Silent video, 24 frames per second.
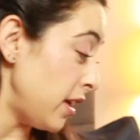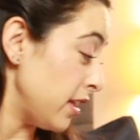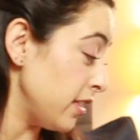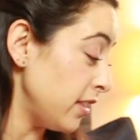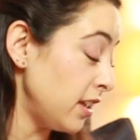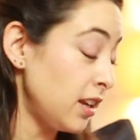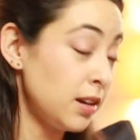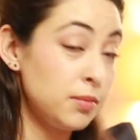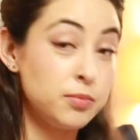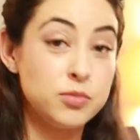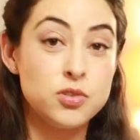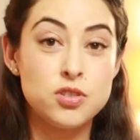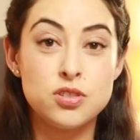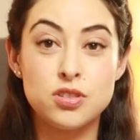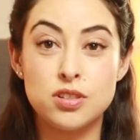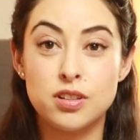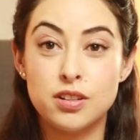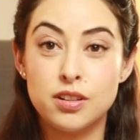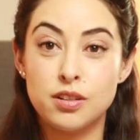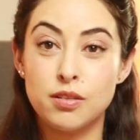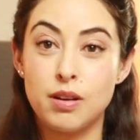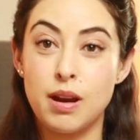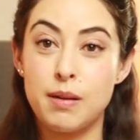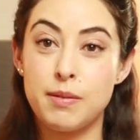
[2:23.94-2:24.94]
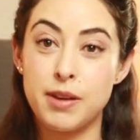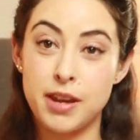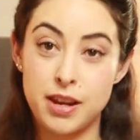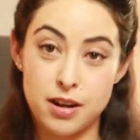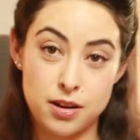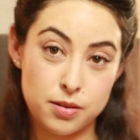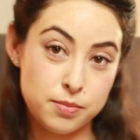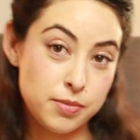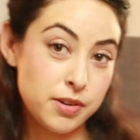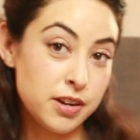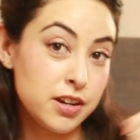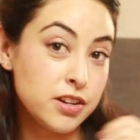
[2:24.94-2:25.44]
and then I'm just gonna grab a
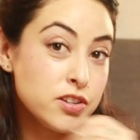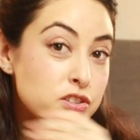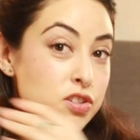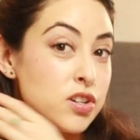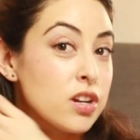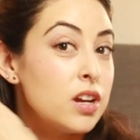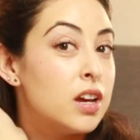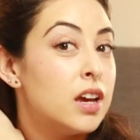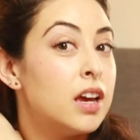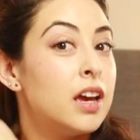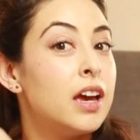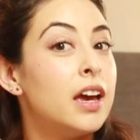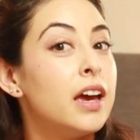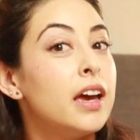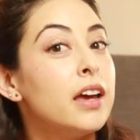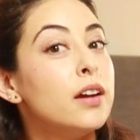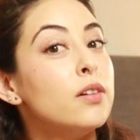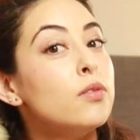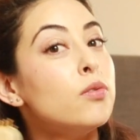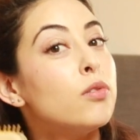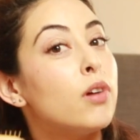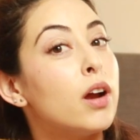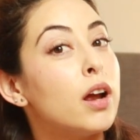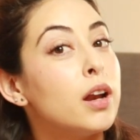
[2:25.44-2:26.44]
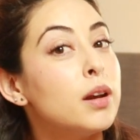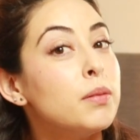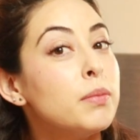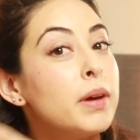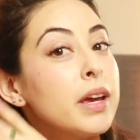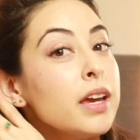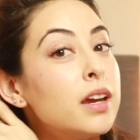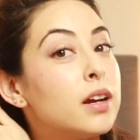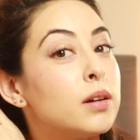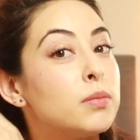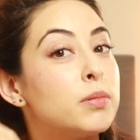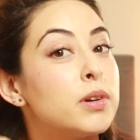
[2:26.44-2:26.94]
hairbrush and run my
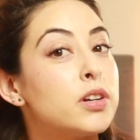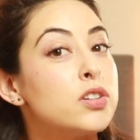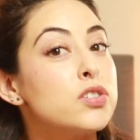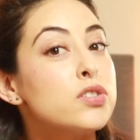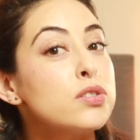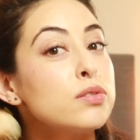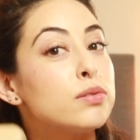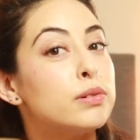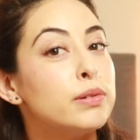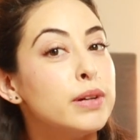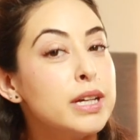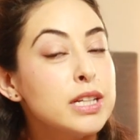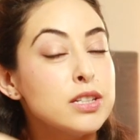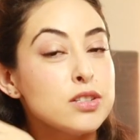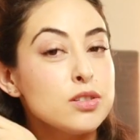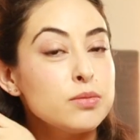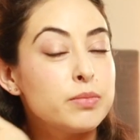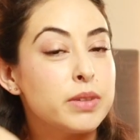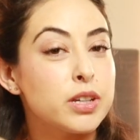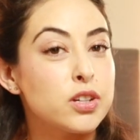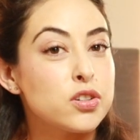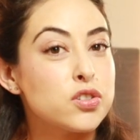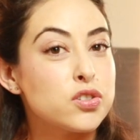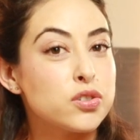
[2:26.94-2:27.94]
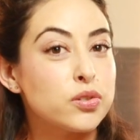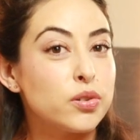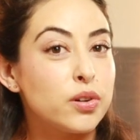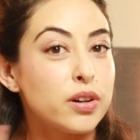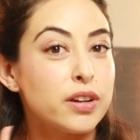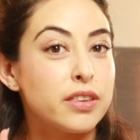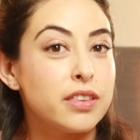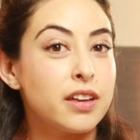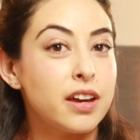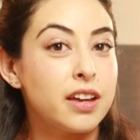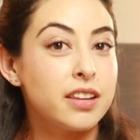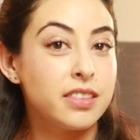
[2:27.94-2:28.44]
hairbrush through it to make
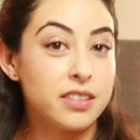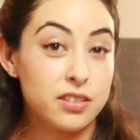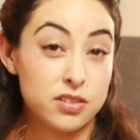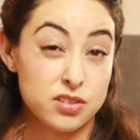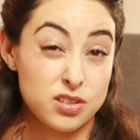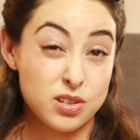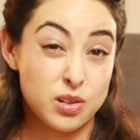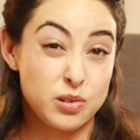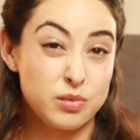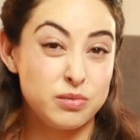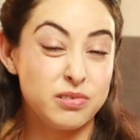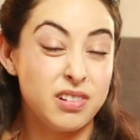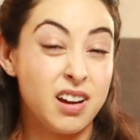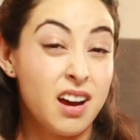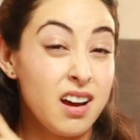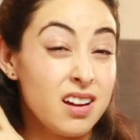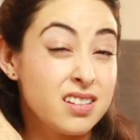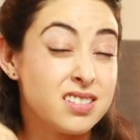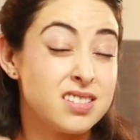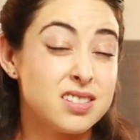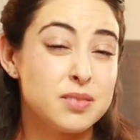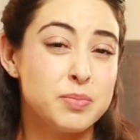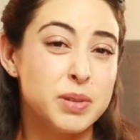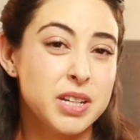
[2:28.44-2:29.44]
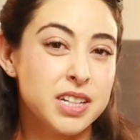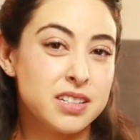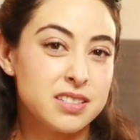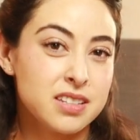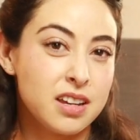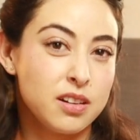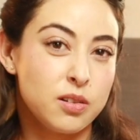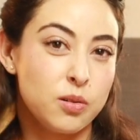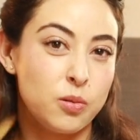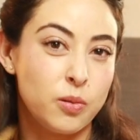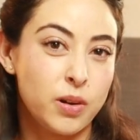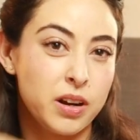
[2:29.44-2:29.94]
sure that there's no knots because I
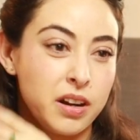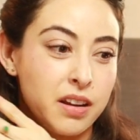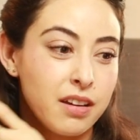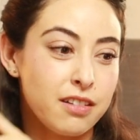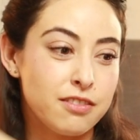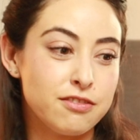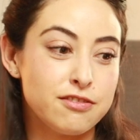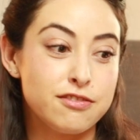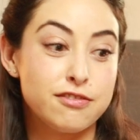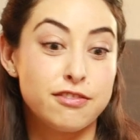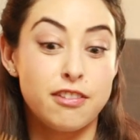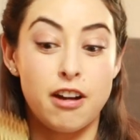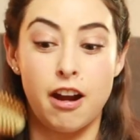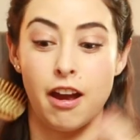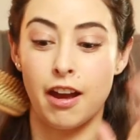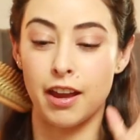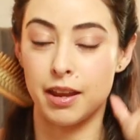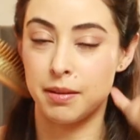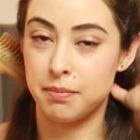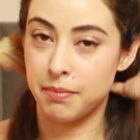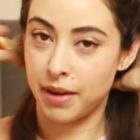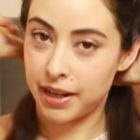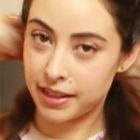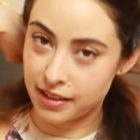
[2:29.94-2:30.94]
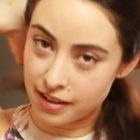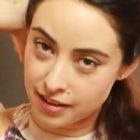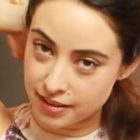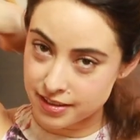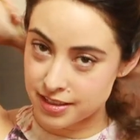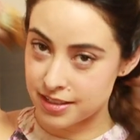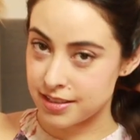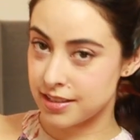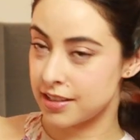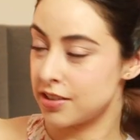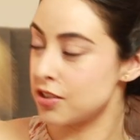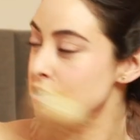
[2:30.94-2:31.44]
don't want to fry my
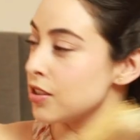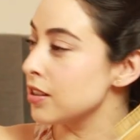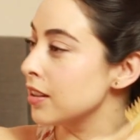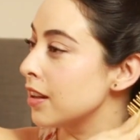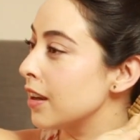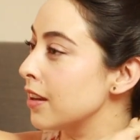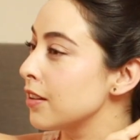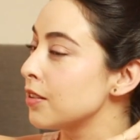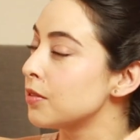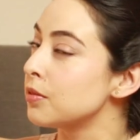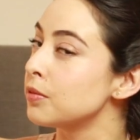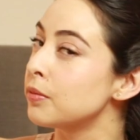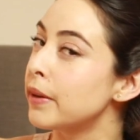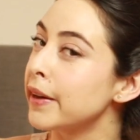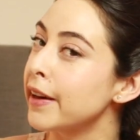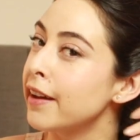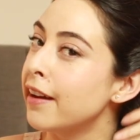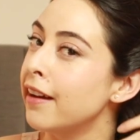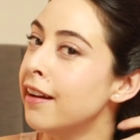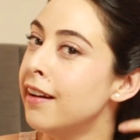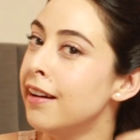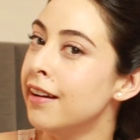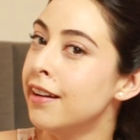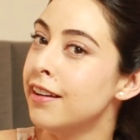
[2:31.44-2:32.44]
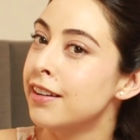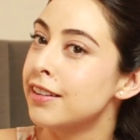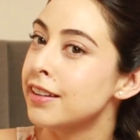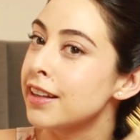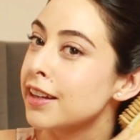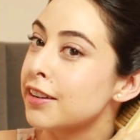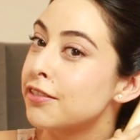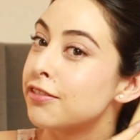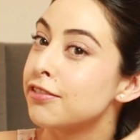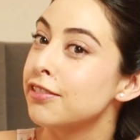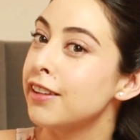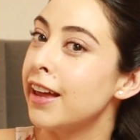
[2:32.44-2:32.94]
knots essentially. I don't want to
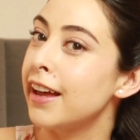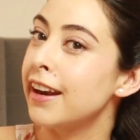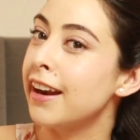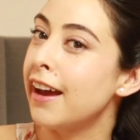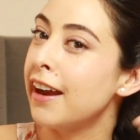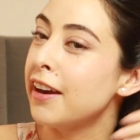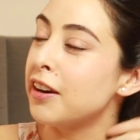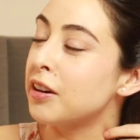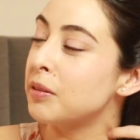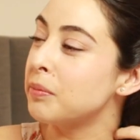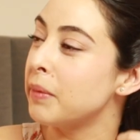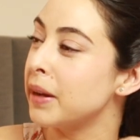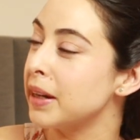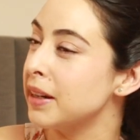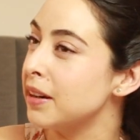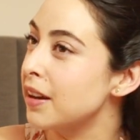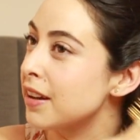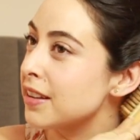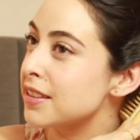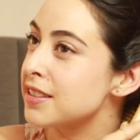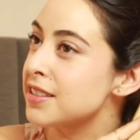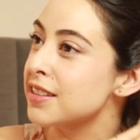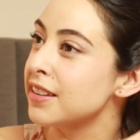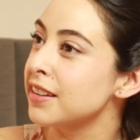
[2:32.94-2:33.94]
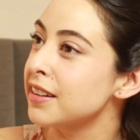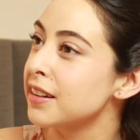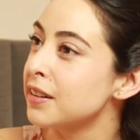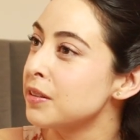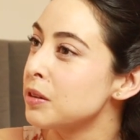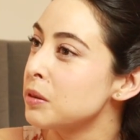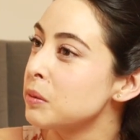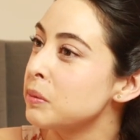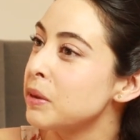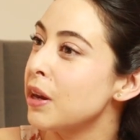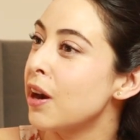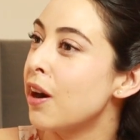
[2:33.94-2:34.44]
like flat iron my knots so that it
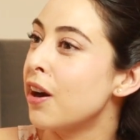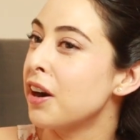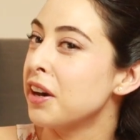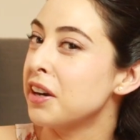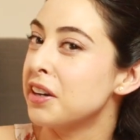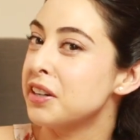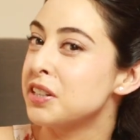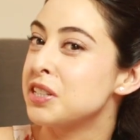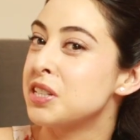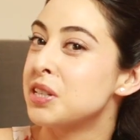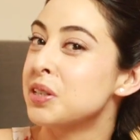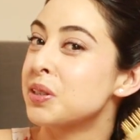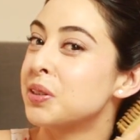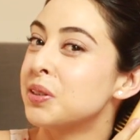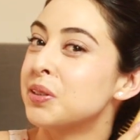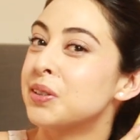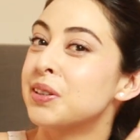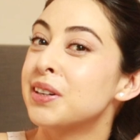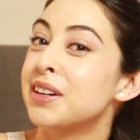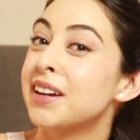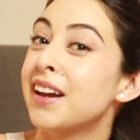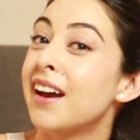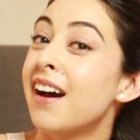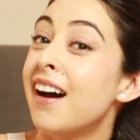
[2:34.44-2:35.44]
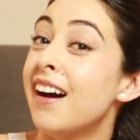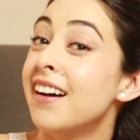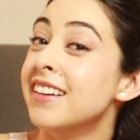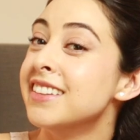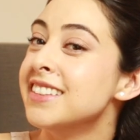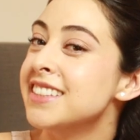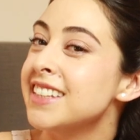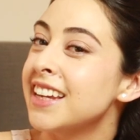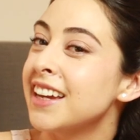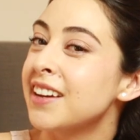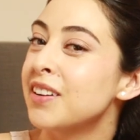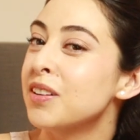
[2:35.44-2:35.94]
will be harder to
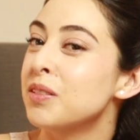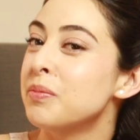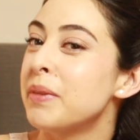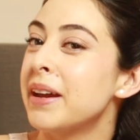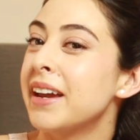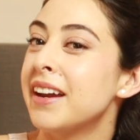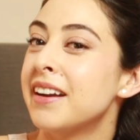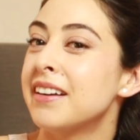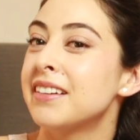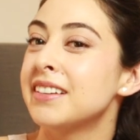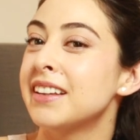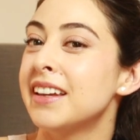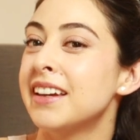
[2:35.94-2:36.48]
untangle my hair